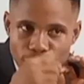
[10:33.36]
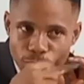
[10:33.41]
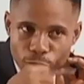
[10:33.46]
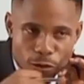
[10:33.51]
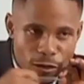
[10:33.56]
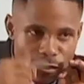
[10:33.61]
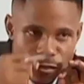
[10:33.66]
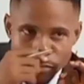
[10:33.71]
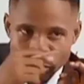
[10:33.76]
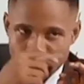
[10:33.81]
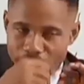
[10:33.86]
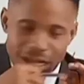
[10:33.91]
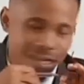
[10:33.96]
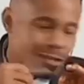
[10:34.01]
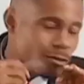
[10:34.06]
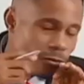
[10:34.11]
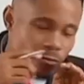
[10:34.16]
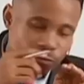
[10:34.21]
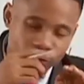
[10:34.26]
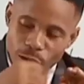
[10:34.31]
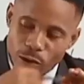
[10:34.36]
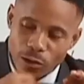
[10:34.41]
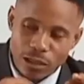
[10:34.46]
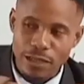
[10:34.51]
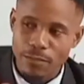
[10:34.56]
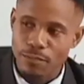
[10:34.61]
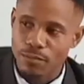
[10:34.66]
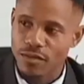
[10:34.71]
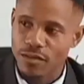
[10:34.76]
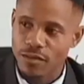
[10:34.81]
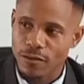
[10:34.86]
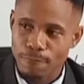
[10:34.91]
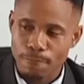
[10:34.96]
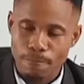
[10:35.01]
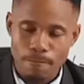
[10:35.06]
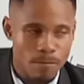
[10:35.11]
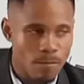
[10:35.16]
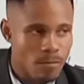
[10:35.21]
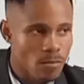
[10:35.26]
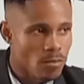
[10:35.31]
the front part of your lips.
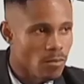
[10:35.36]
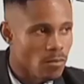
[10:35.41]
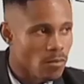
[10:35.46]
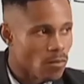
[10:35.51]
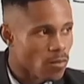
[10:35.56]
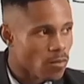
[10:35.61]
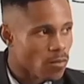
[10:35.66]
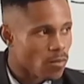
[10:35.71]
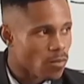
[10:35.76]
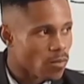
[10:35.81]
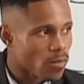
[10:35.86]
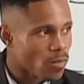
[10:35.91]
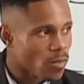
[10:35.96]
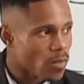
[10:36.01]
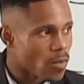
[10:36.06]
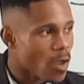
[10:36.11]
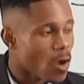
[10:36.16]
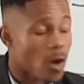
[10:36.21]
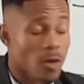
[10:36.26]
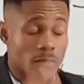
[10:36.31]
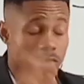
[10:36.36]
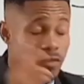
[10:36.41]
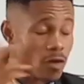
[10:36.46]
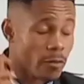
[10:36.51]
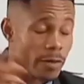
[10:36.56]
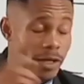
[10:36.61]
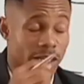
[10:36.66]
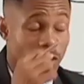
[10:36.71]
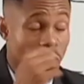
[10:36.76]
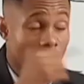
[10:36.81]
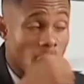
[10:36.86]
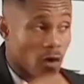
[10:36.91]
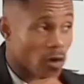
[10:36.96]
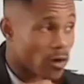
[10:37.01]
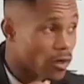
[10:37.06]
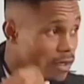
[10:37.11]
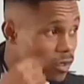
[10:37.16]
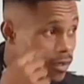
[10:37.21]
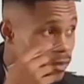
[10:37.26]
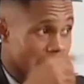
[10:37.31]
Oh, sorry,
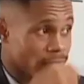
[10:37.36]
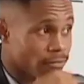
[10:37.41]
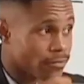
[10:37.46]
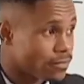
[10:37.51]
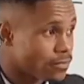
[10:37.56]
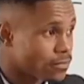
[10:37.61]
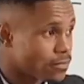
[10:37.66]
tongue.